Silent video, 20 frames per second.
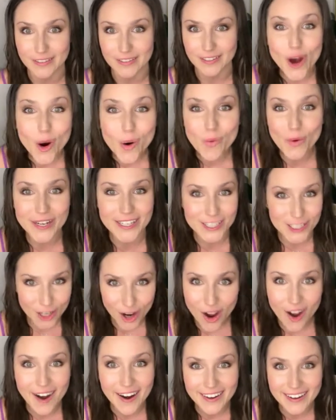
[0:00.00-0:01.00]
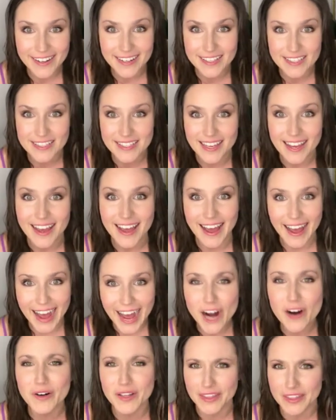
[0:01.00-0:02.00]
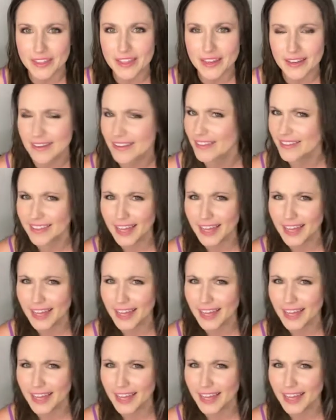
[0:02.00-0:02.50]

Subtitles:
No one taught us how to think.